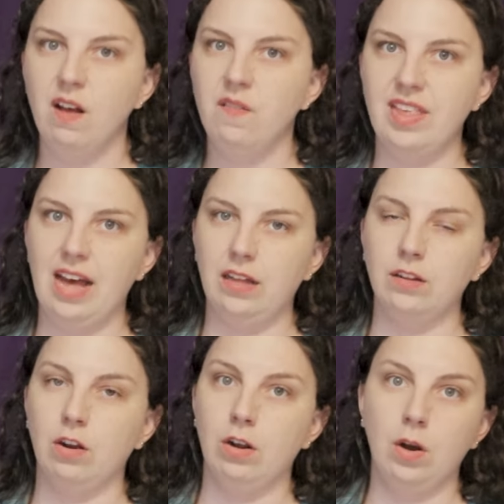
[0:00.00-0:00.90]
of
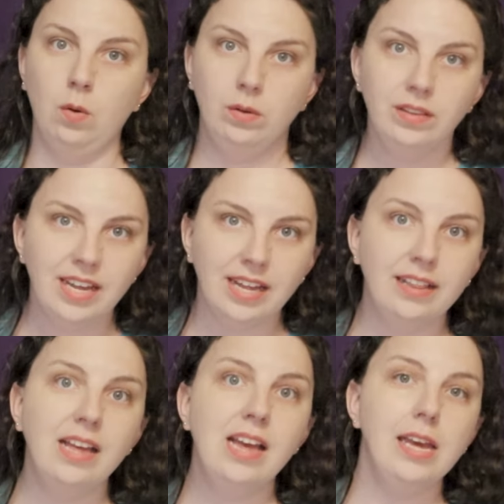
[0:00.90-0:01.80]
Dalinar
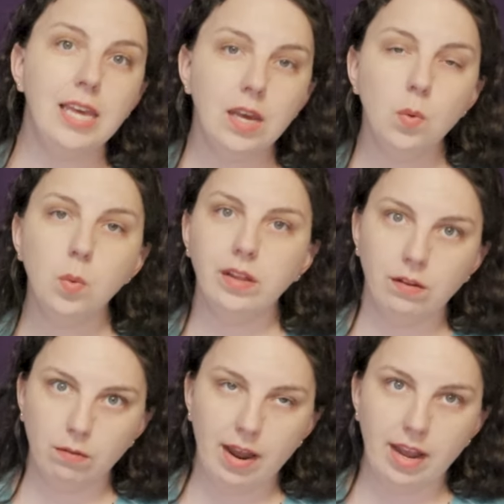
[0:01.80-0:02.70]
Kholin equal
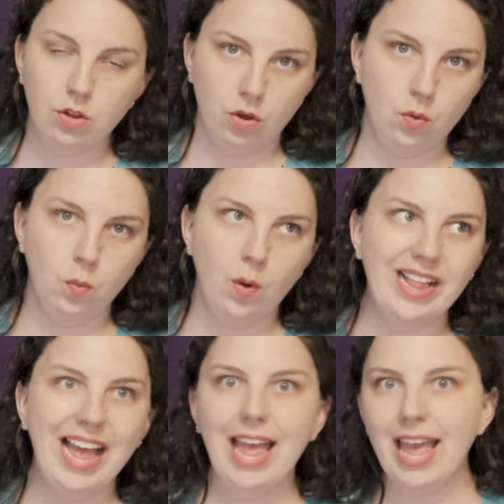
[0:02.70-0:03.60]
in rank to what